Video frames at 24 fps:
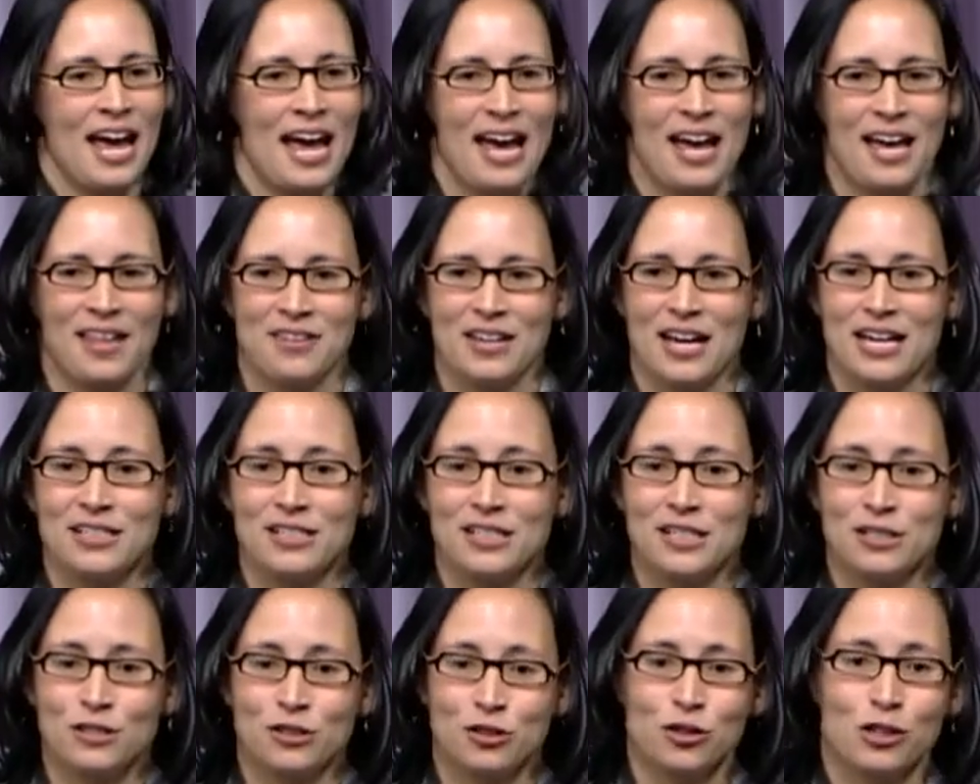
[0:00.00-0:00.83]
And the
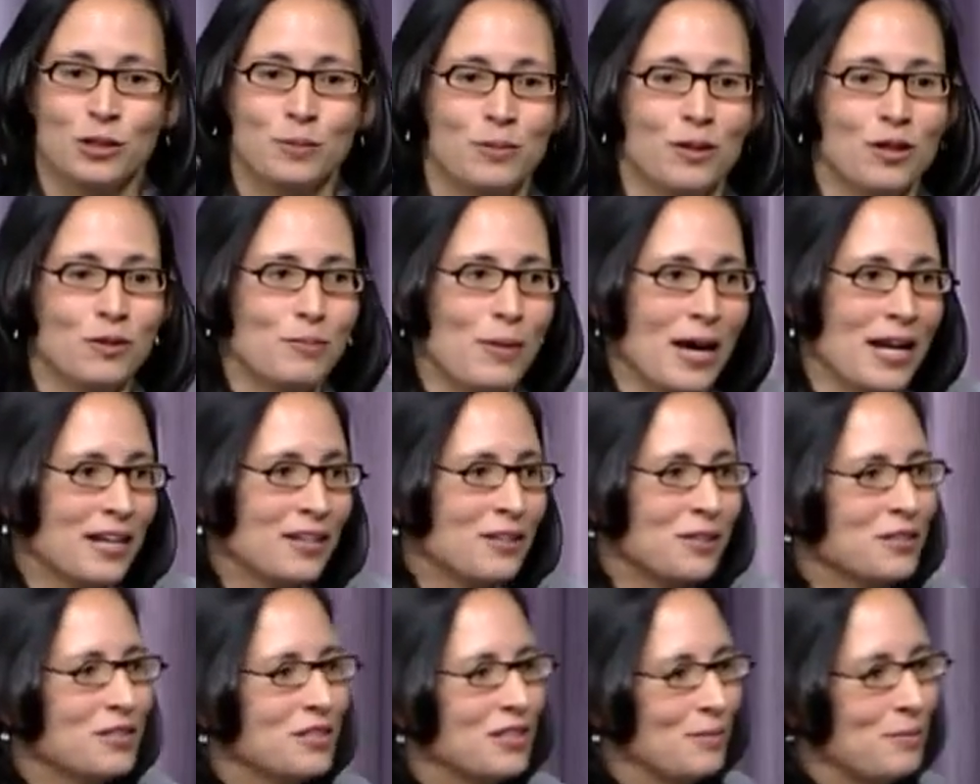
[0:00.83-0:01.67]
idea is you could build
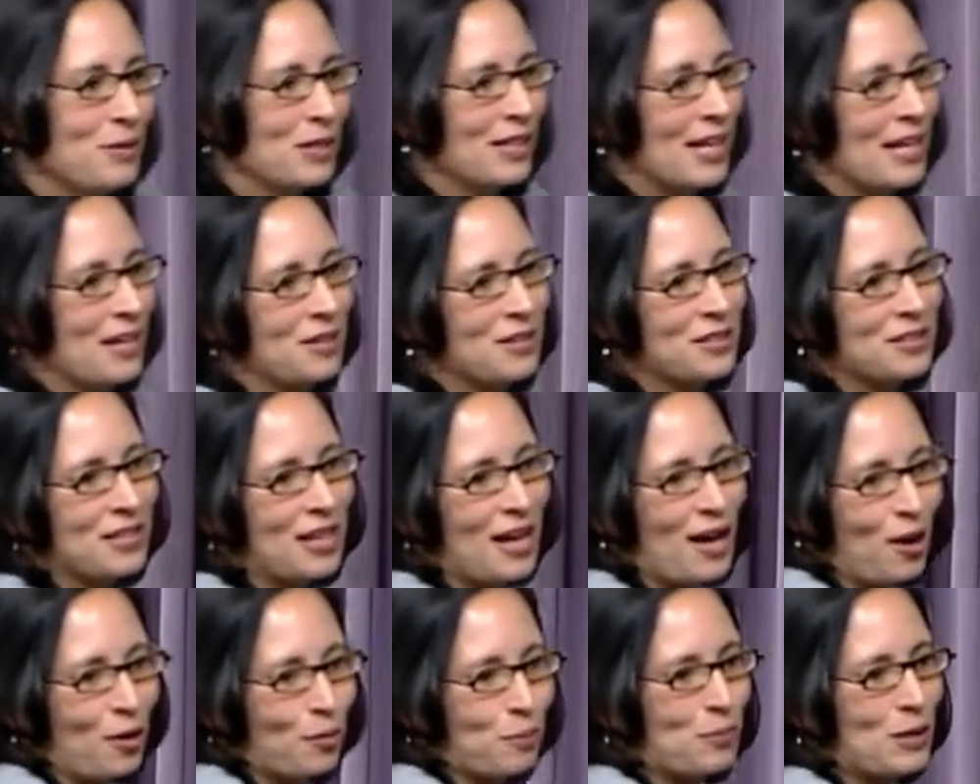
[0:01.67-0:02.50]
medical simulators to
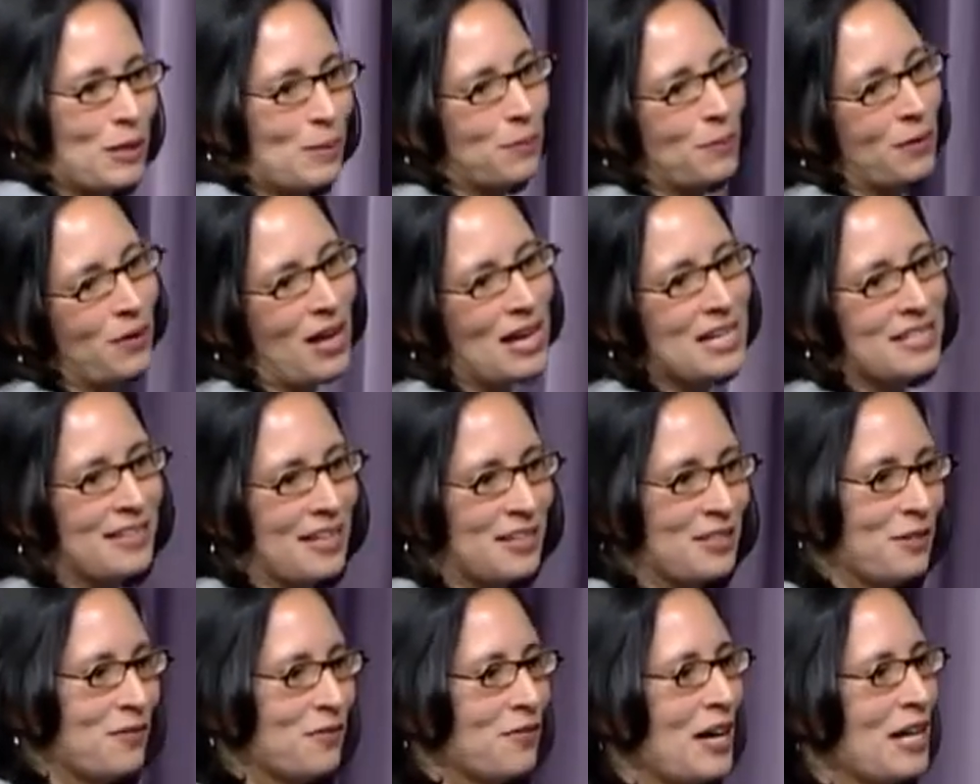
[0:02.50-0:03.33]
help people
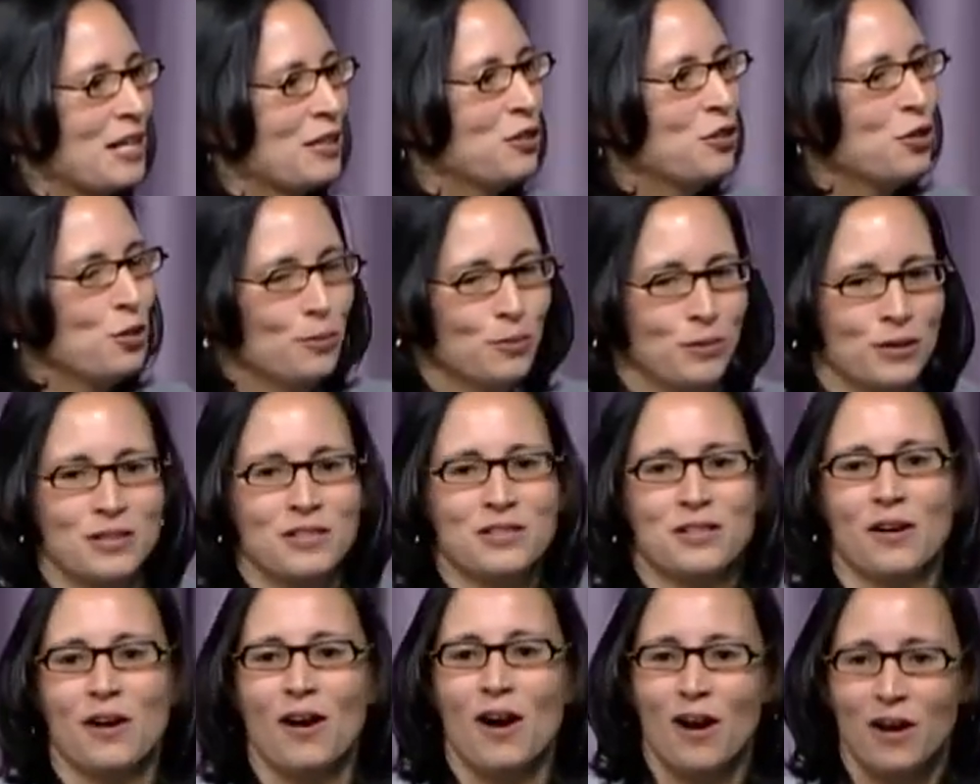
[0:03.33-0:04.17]
identify tumors
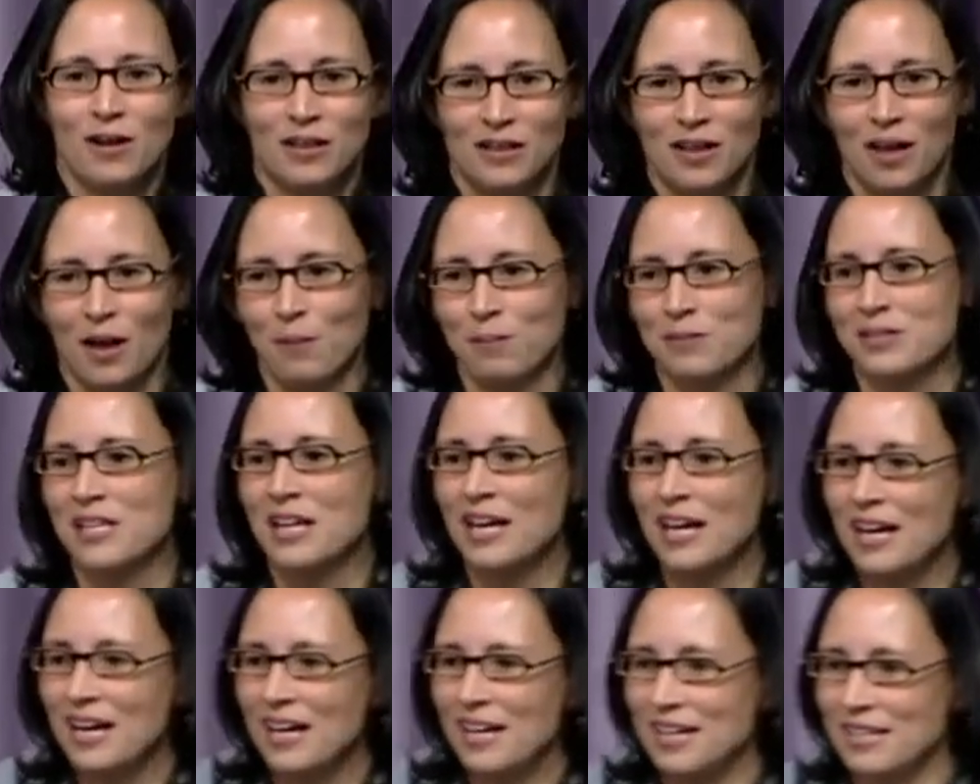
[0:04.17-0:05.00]
or hard lumps
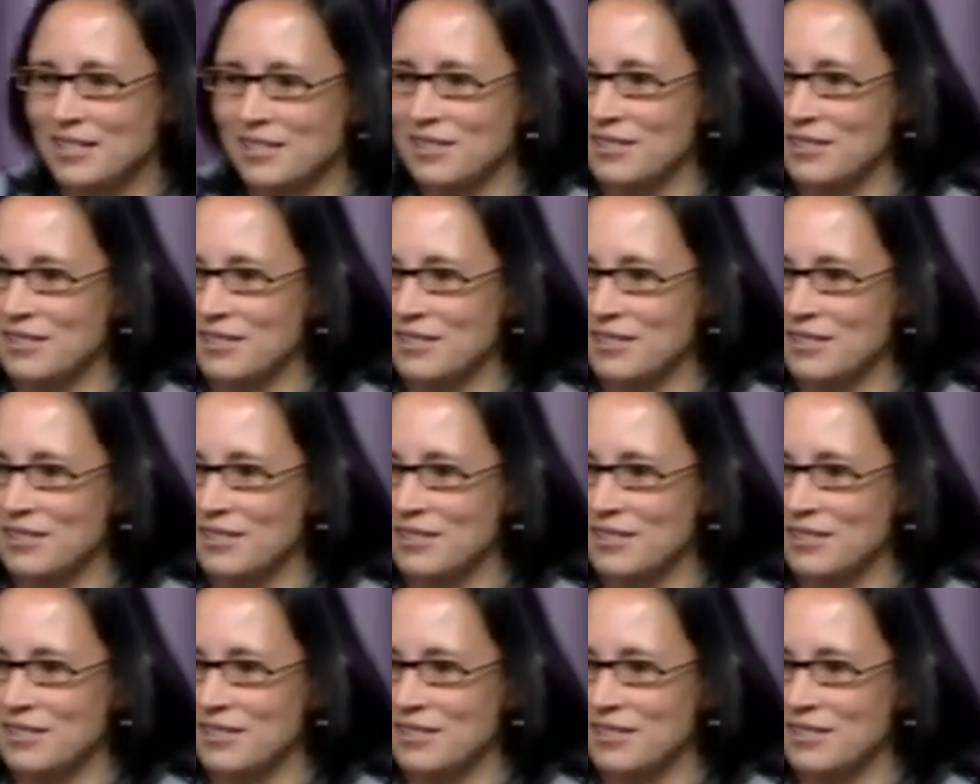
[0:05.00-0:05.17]
in